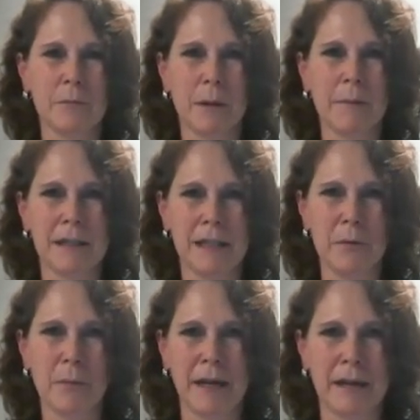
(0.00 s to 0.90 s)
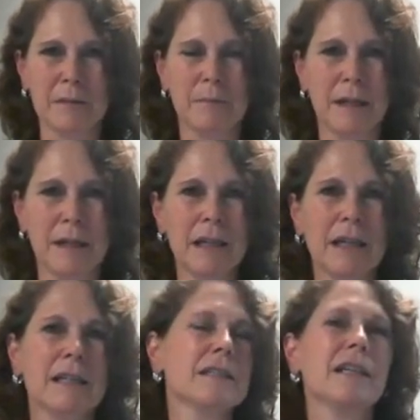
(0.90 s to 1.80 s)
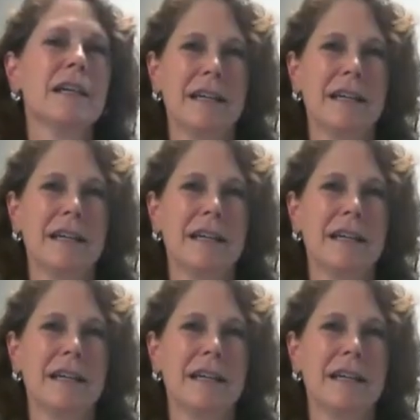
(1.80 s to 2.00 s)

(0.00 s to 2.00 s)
you probably need new pants because